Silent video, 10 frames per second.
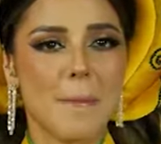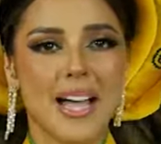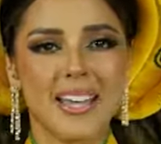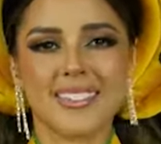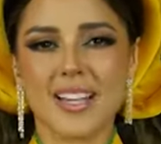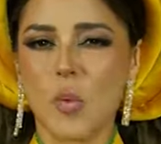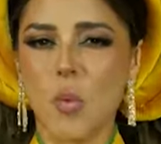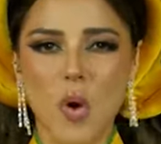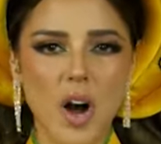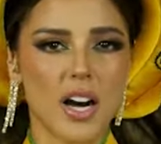by
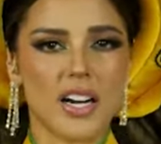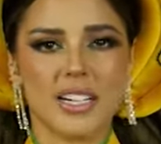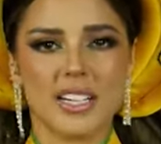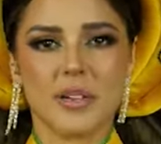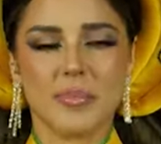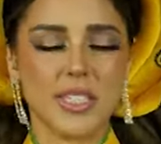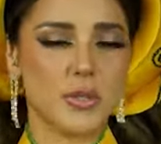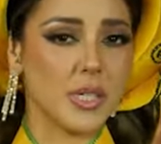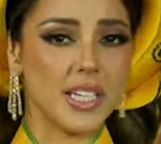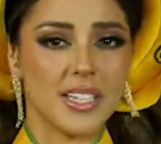the war
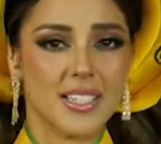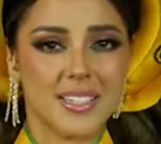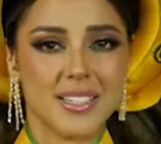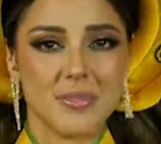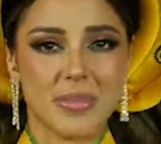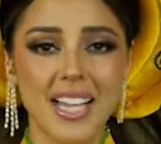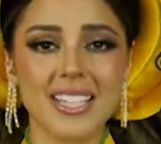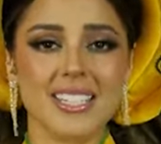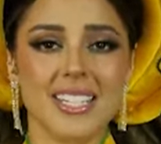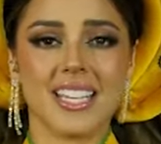between
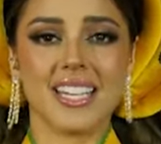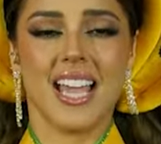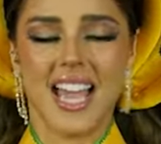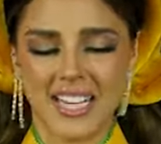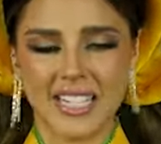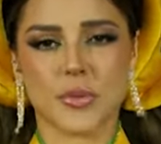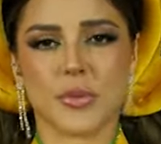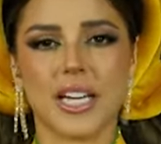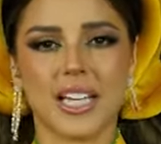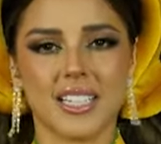Palestine and
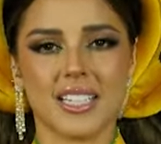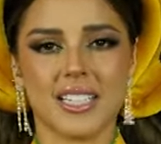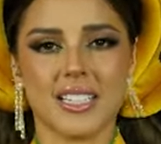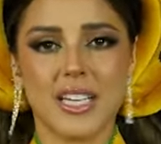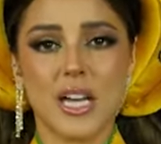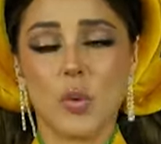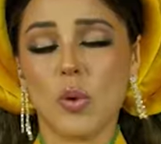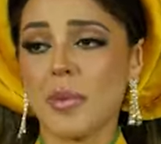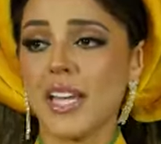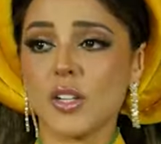Israel.
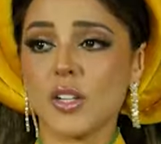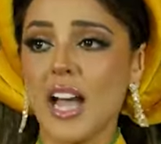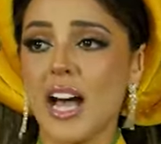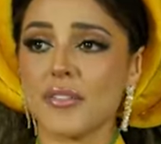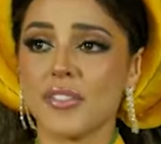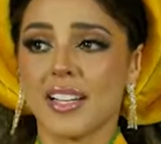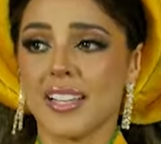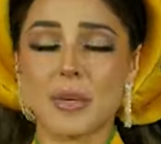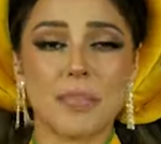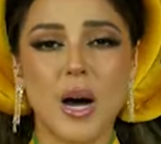We may not have
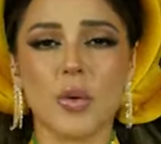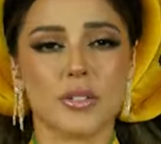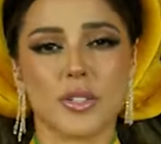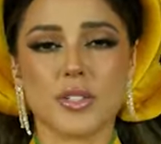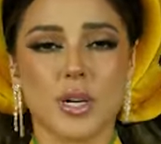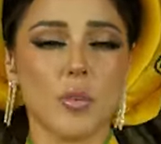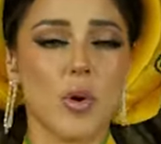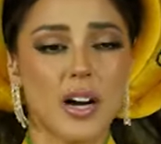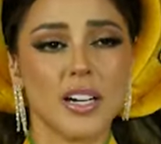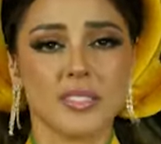the power to stop
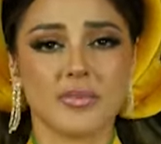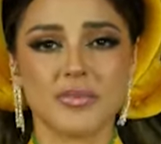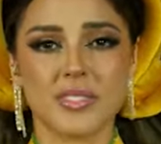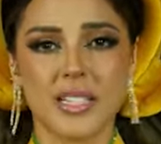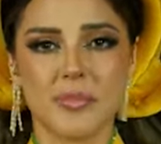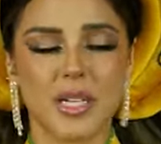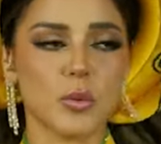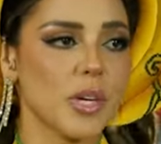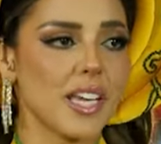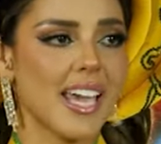war,
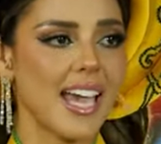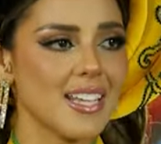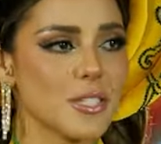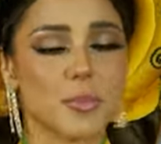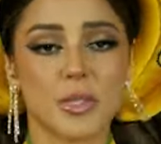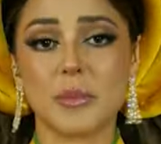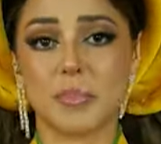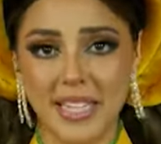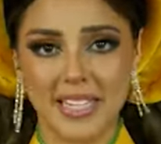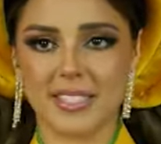but we can spread
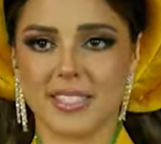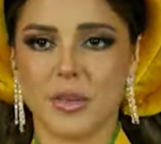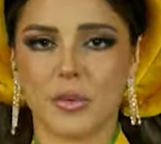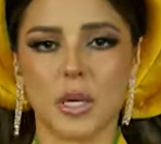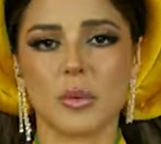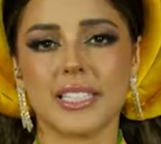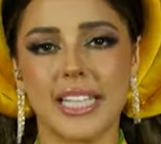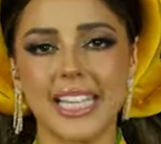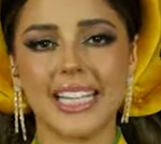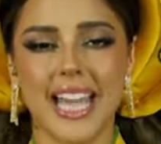peace through our
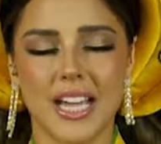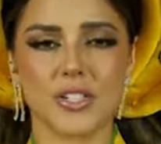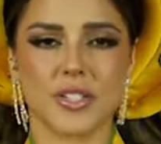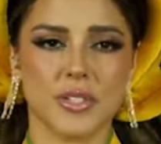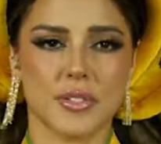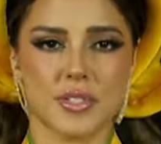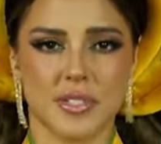daily actions.